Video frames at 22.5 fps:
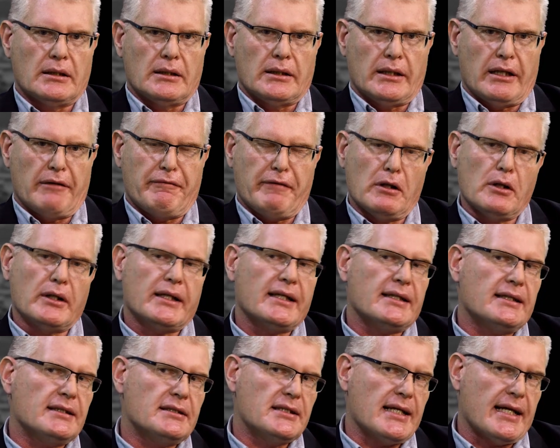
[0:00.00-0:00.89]
if you look
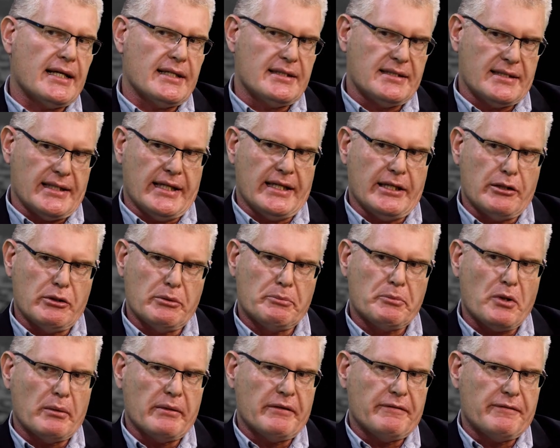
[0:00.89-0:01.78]
at the JSE, you'd
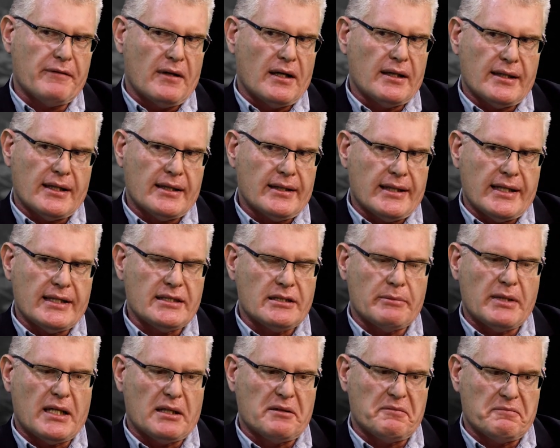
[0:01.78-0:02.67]
probably find that there's
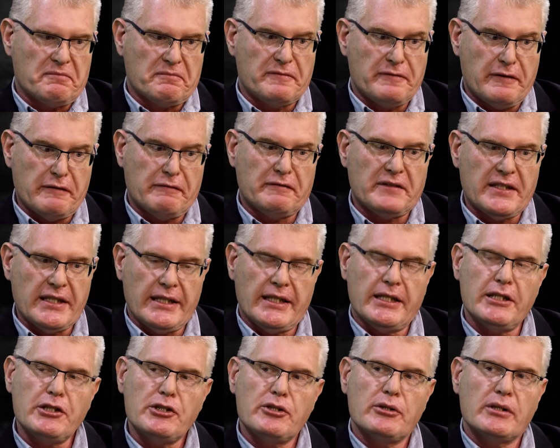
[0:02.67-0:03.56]
about 50
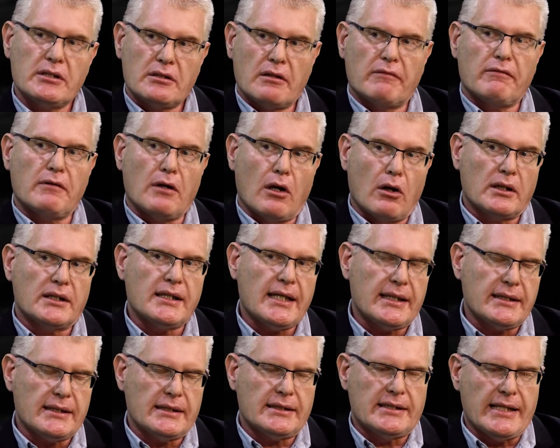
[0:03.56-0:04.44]
issuers of
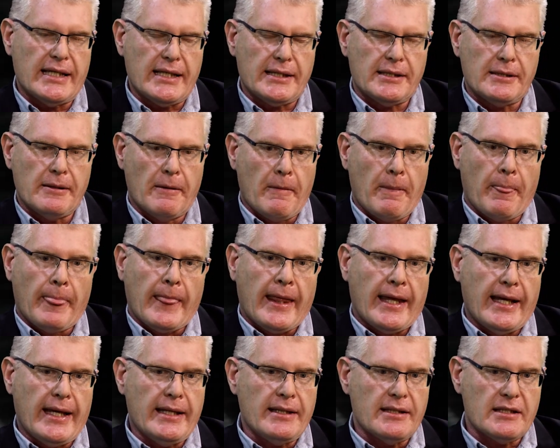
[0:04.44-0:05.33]
long-dated debt.
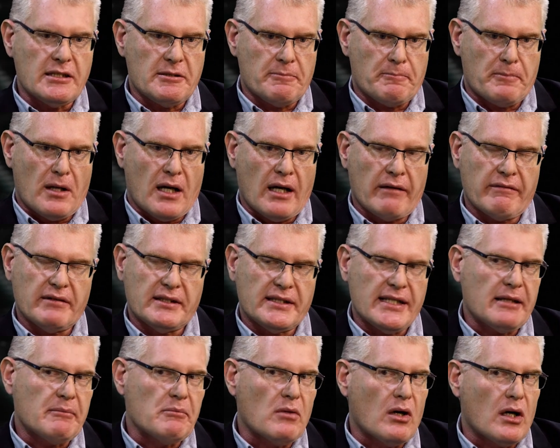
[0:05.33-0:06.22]
In this private
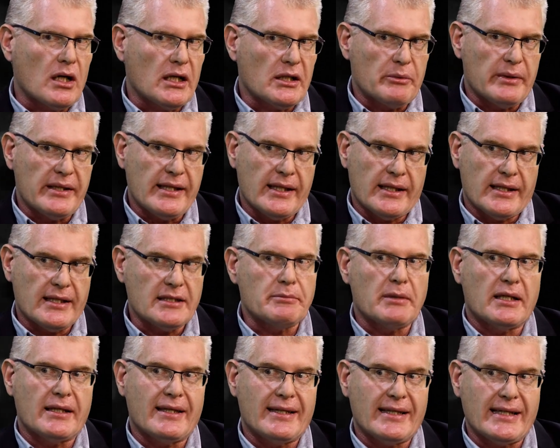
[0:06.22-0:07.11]
debt market, we think there's
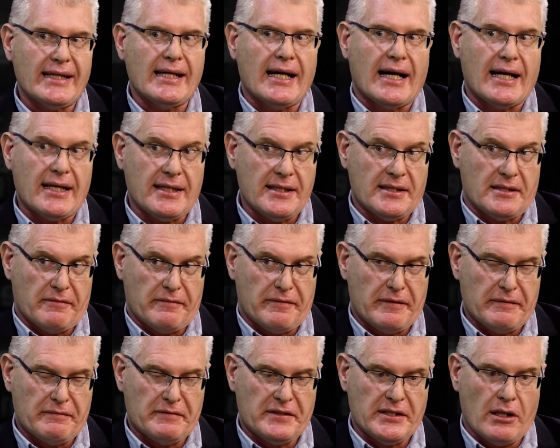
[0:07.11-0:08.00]
about
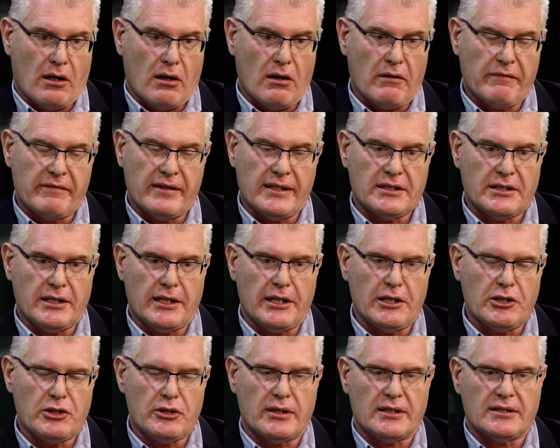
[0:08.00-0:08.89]
350 of these
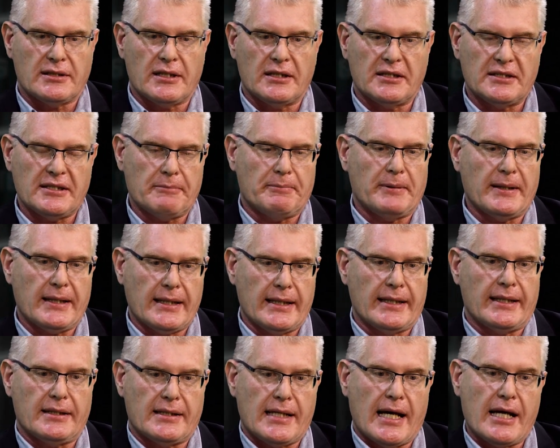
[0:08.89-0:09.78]
issuers. Now,
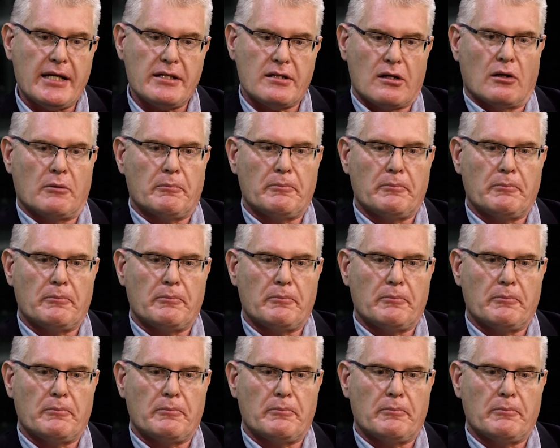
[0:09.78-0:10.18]
typically in days gone